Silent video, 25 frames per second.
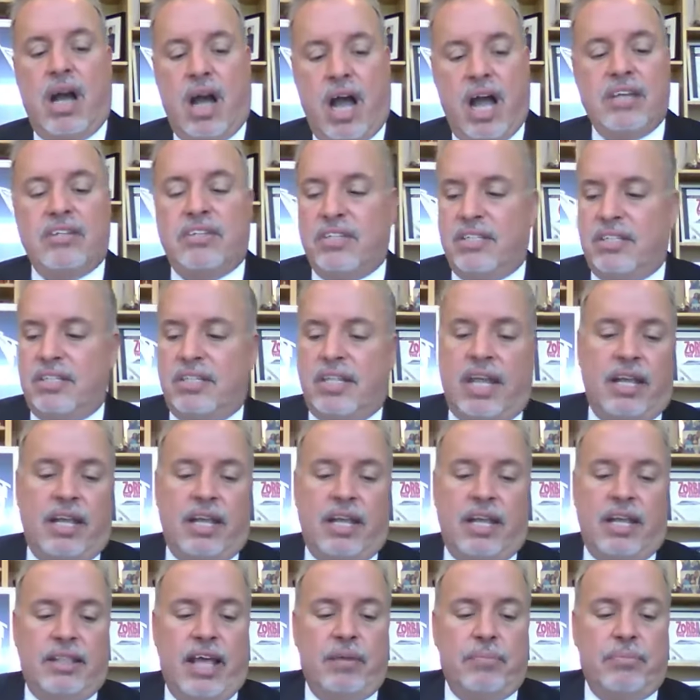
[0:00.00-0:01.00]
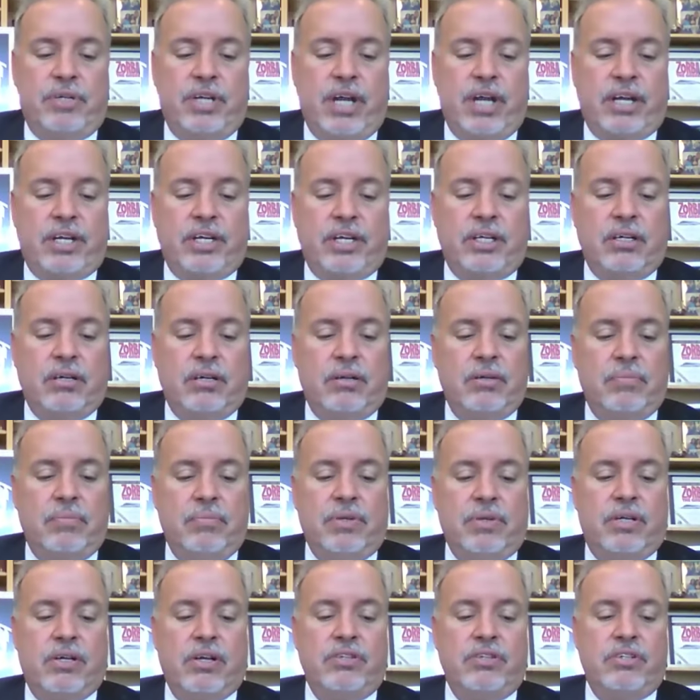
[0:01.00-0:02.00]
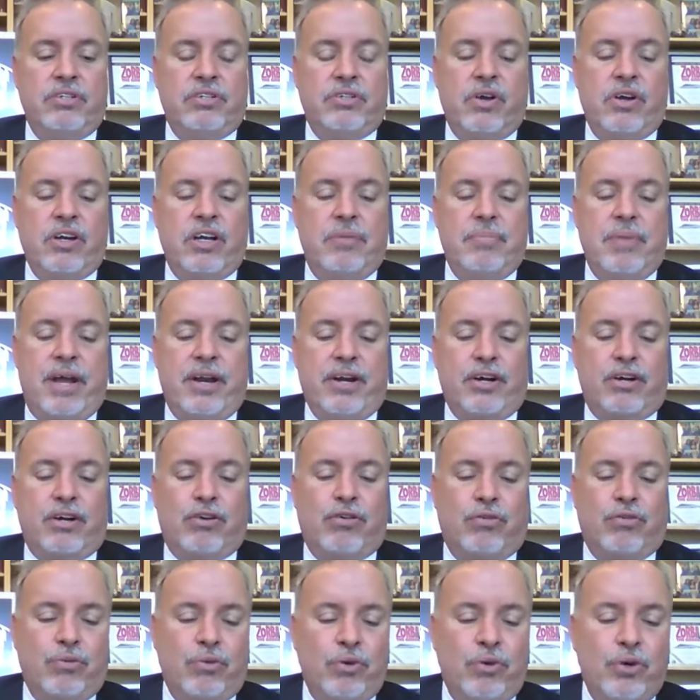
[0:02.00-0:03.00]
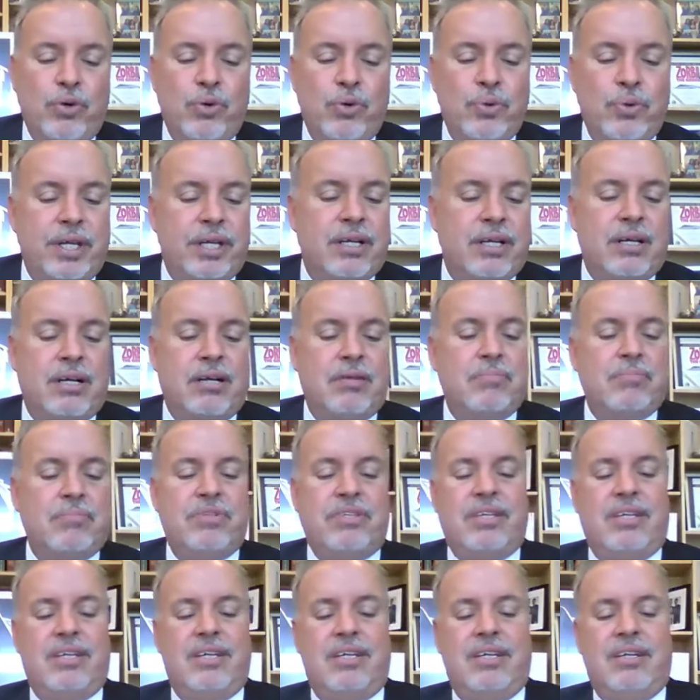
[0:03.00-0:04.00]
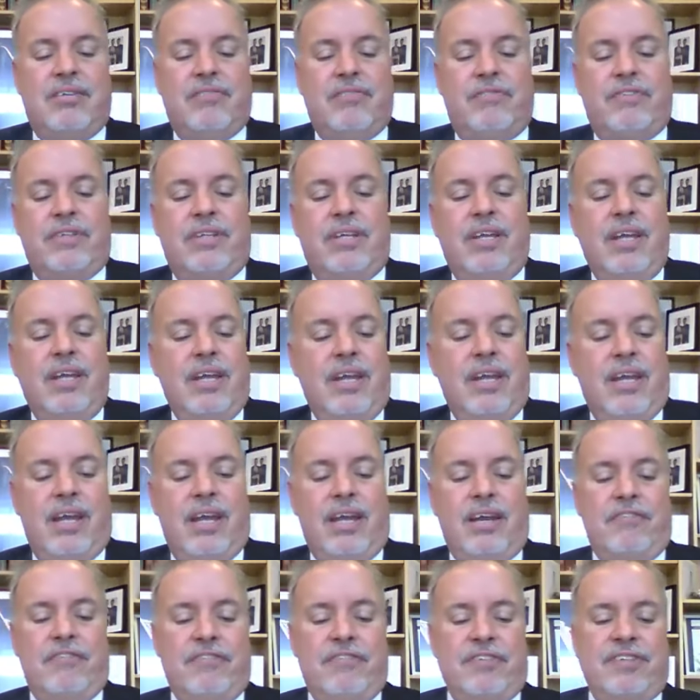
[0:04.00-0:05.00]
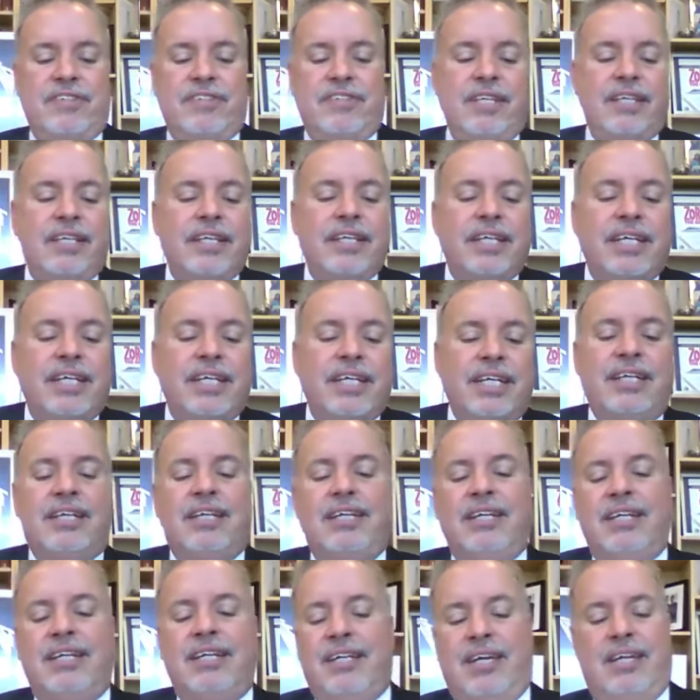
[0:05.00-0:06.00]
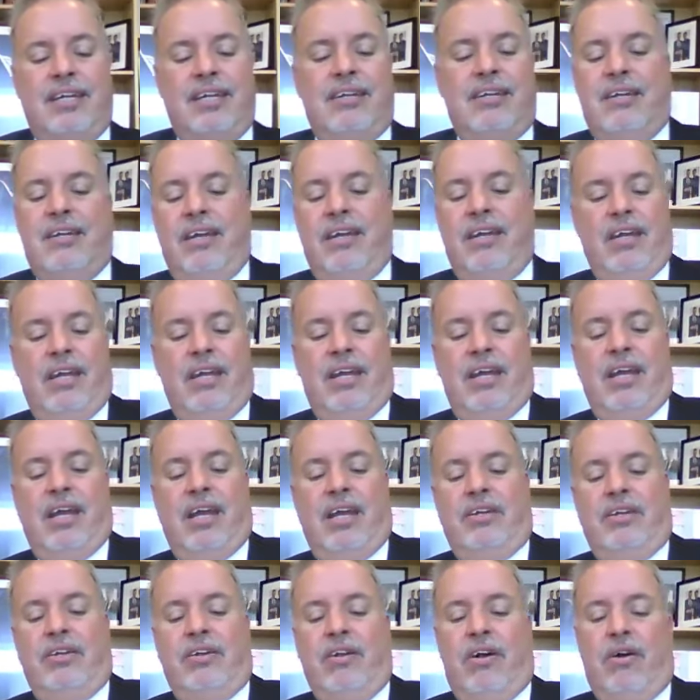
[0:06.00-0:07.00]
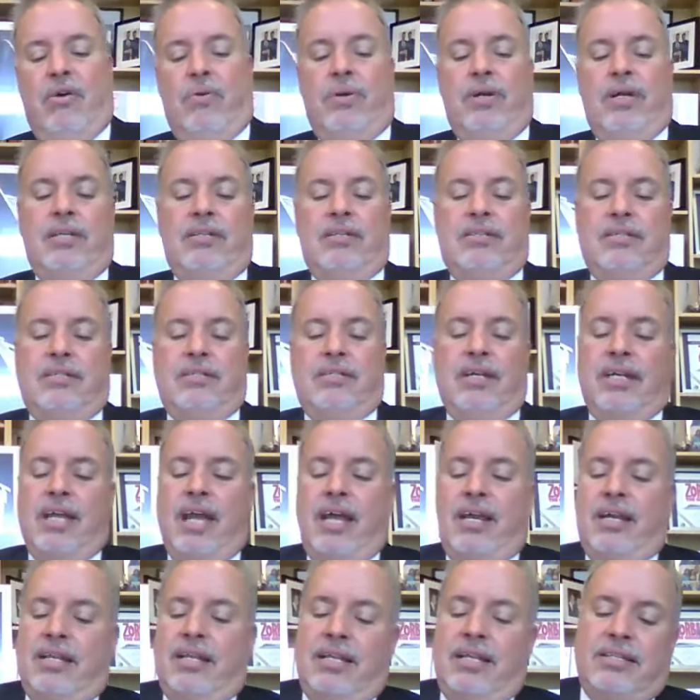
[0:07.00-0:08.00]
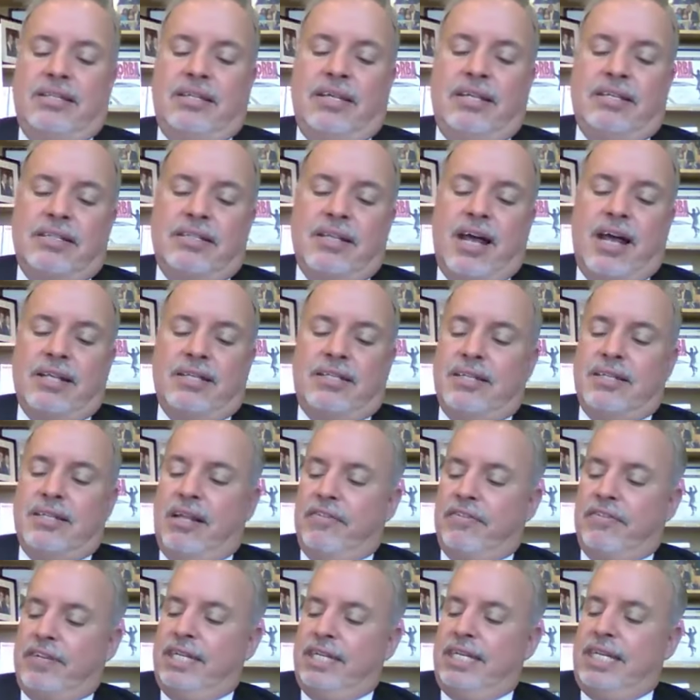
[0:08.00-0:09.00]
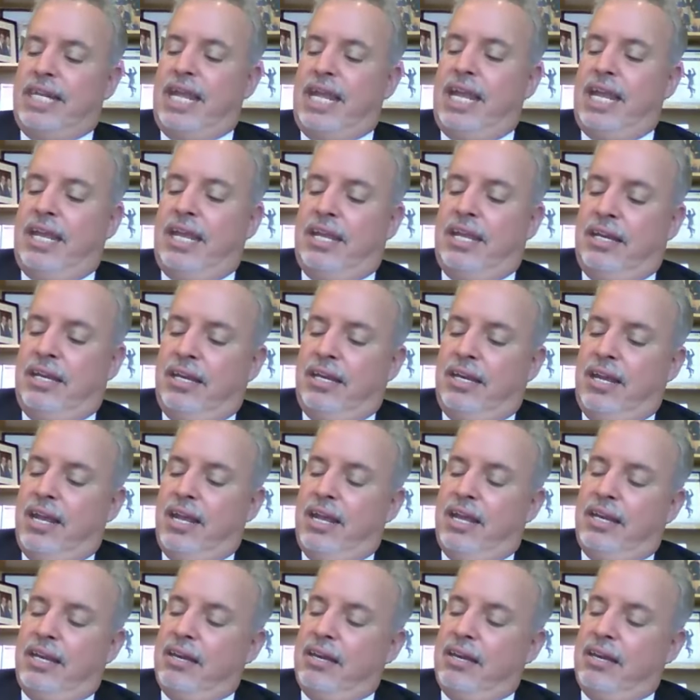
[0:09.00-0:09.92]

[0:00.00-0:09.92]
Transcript: I sustain that objection because it's talking about a crew that comes in and a facility and it's not self-contained